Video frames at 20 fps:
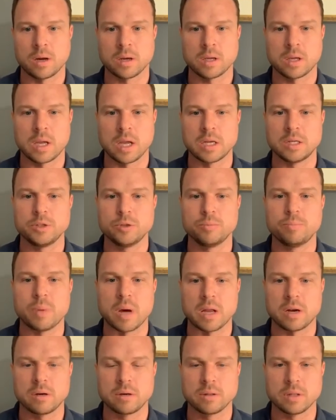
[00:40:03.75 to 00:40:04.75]
can do
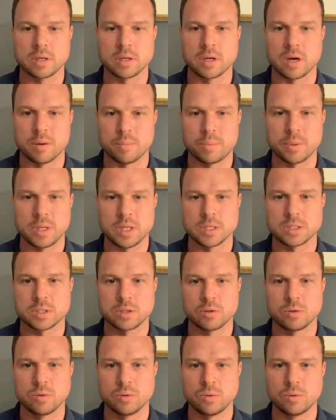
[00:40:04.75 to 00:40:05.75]
better than companies
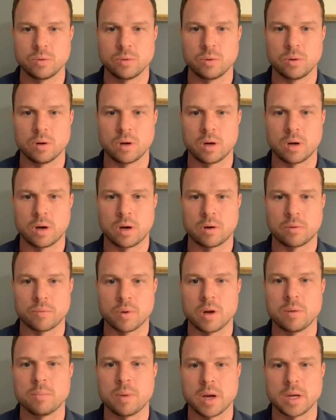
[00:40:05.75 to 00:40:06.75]
who are
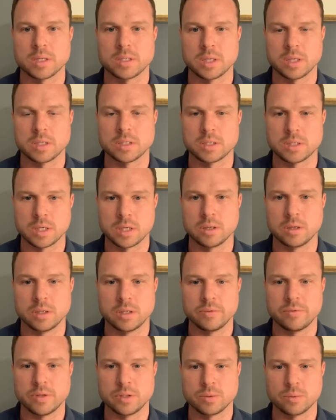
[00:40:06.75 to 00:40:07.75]
run by a, single
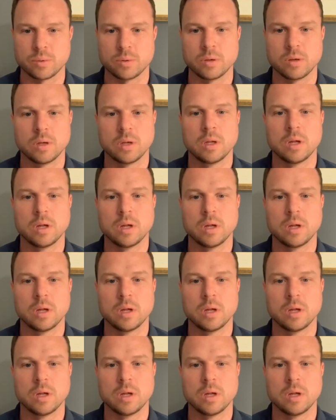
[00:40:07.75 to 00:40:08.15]
individual.